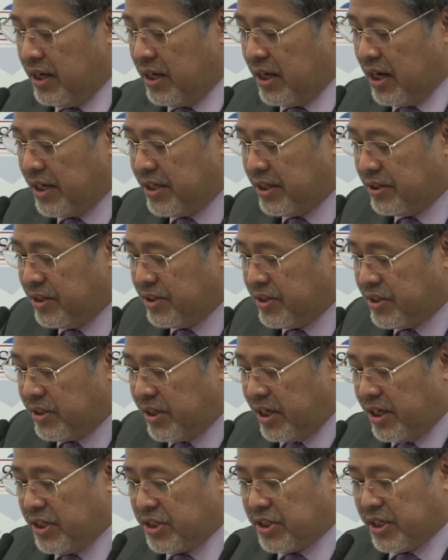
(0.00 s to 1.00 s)
And at this
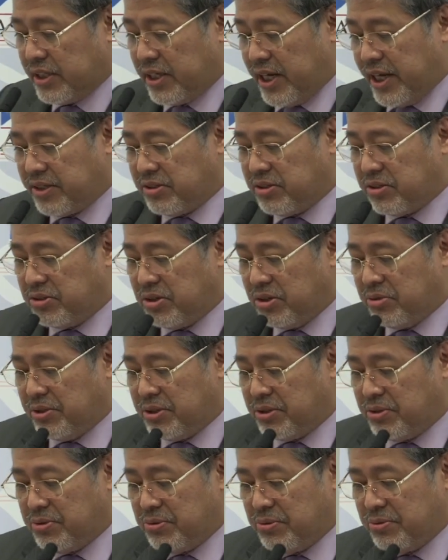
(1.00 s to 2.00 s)
stage, I'd like to go
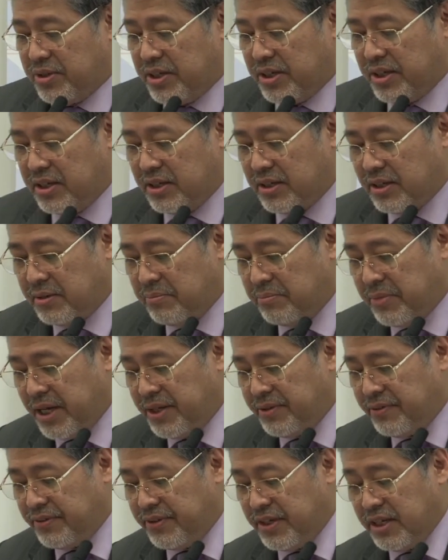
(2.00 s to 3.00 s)
into the
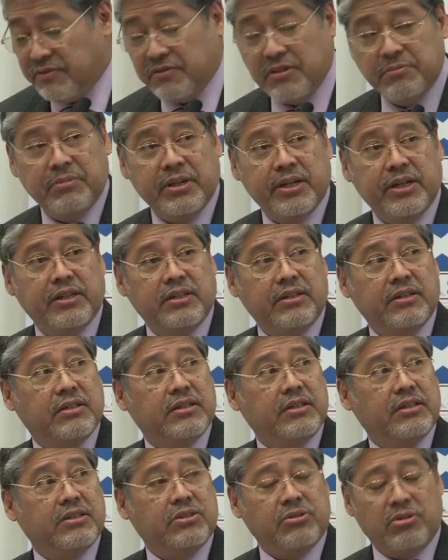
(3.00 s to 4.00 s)
main theme of my
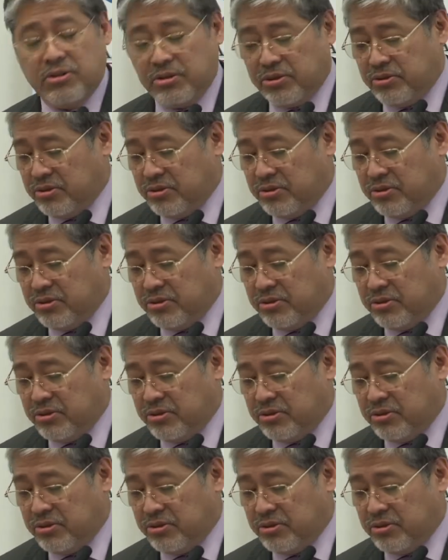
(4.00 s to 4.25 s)
talk